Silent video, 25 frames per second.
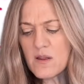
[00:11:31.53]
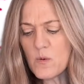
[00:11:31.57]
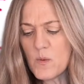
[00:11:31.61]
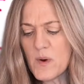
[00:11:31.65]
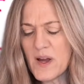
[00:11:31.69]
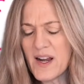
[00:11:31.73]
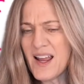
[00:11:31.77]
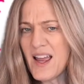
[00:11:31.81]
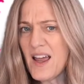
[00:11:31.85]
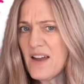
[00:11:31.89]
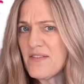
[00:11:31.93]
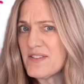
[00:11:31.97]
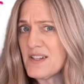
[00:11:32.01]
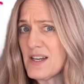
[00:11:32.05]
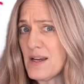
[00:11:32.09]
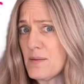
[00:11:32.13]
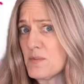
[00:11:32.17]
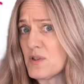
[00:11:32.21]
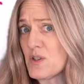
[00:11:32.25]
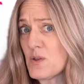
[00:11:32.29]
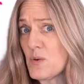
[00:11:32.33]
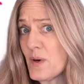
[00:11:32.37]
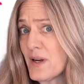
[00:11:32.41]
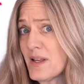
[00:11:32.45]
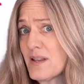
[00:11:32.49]
1 half times
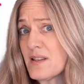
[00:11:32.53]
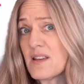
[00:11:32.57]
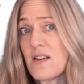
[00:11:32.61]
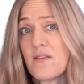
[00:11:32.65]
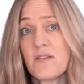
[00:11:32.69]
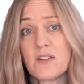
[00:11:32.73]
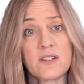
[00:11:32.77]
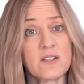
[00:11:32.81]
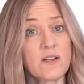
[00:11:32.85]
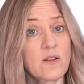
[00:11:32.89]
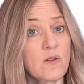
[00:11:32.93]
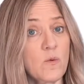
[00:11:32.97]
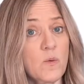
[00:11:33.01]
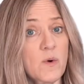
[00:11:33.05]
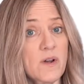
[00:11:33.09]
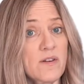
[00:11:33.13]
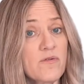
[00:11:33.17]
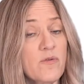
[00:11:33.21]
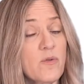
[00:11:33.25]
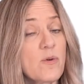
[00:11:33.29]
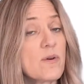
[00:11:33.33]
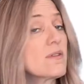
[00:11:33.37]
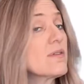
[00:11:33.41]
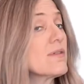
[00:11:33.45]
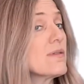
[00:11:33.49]
27 to the 1
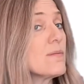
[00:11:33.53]
fourth,